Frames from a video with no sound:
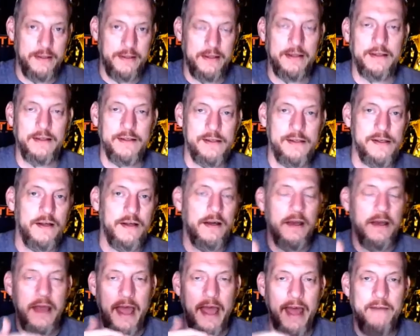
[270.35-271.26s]
things
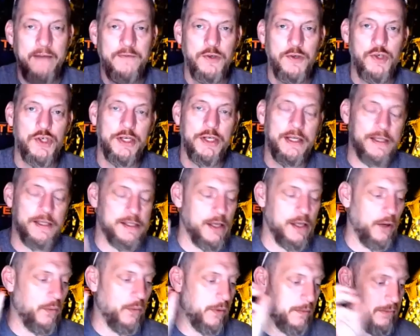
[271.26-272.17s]
after she
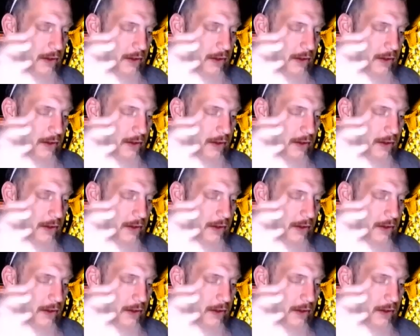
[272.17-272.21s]
gets home.